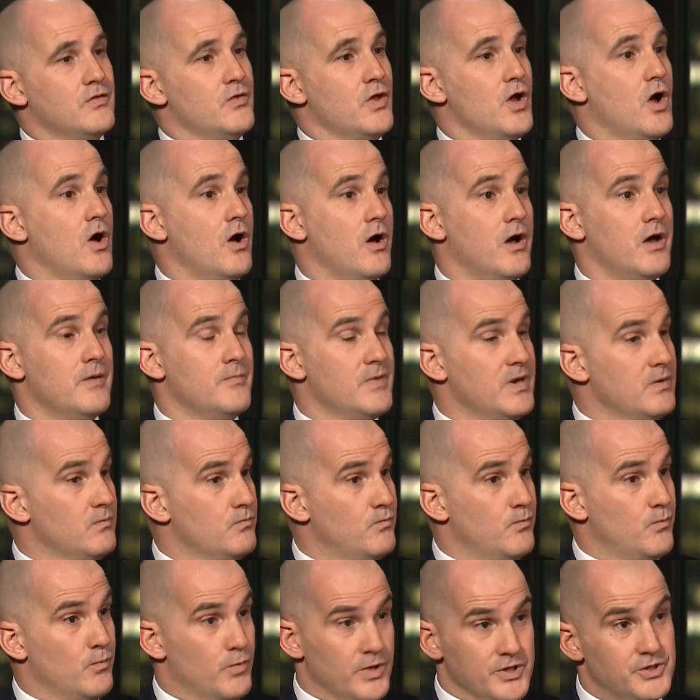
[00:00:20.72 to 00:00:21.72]
they are. I
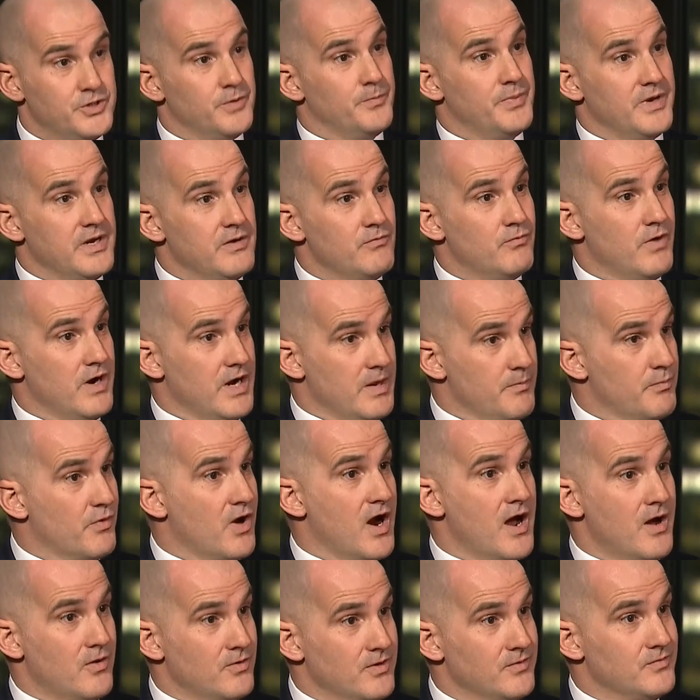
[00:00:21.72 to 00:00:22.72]
mean, we should be really
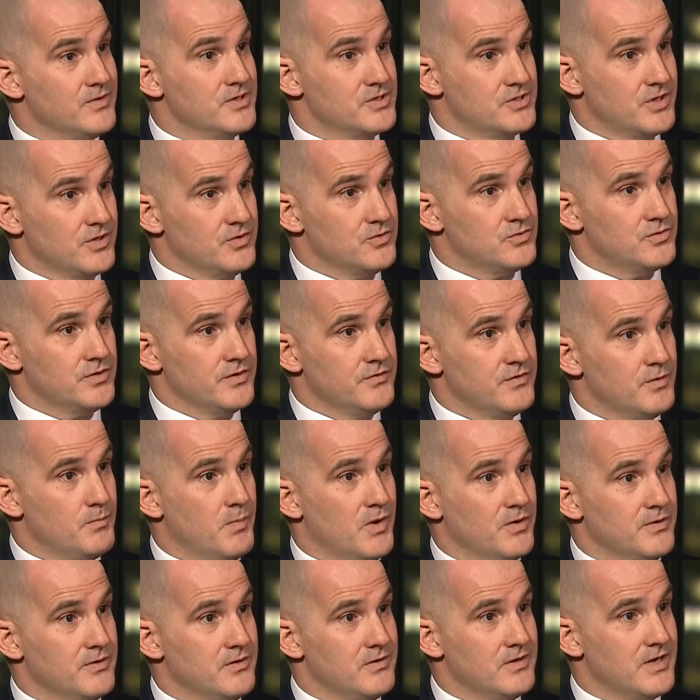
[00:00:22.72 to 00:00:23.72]
proud in this country of the
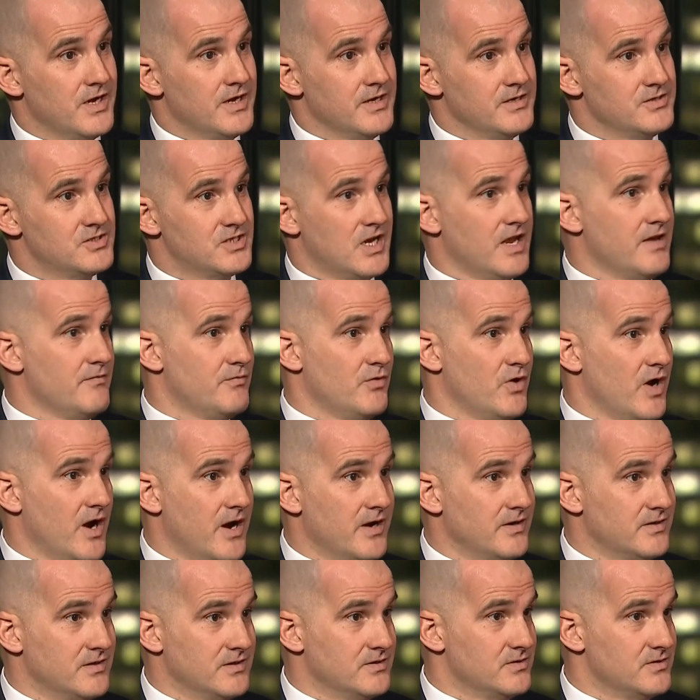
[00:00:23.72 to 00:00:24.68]
Modern Day Slavery Act.